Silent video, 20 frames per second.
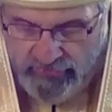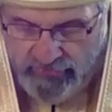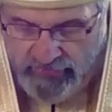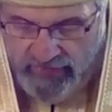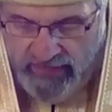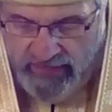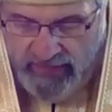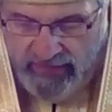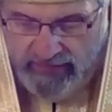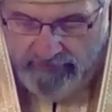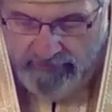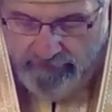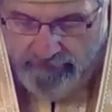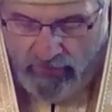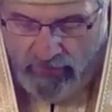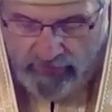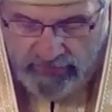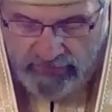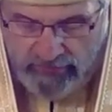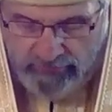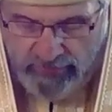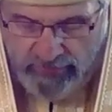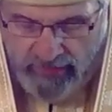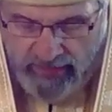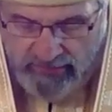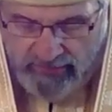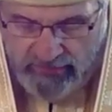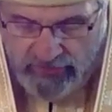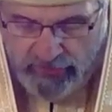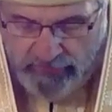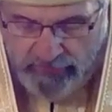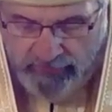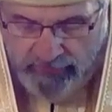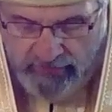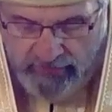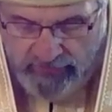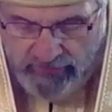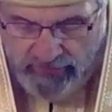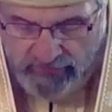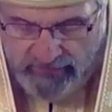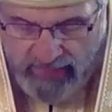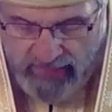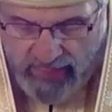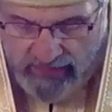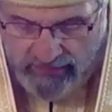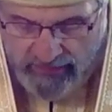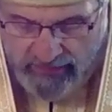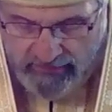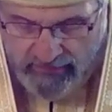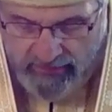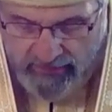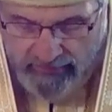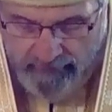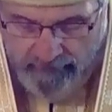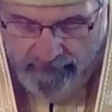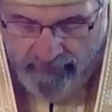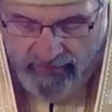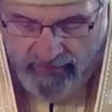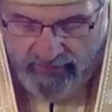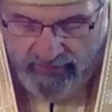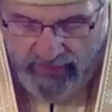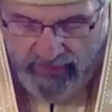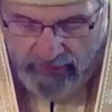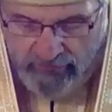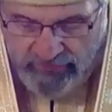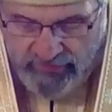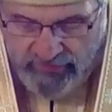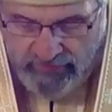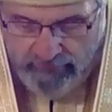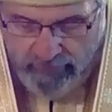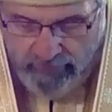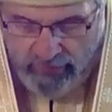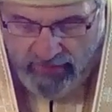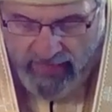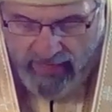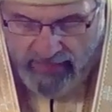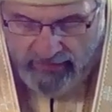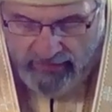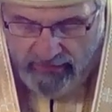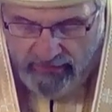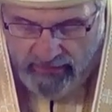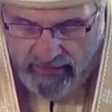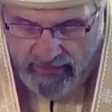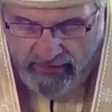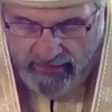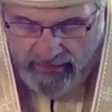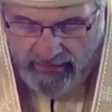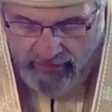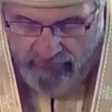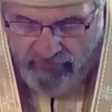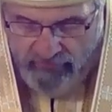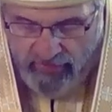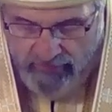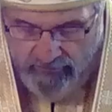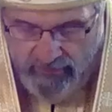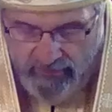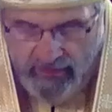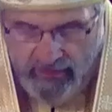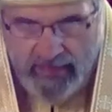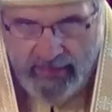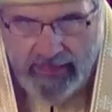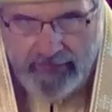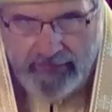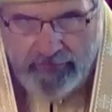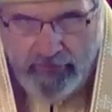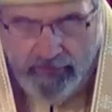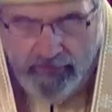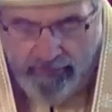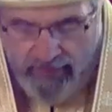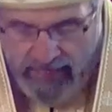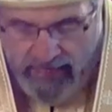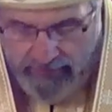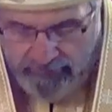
to trade and multiply the spiritual talent that was implanted in them at their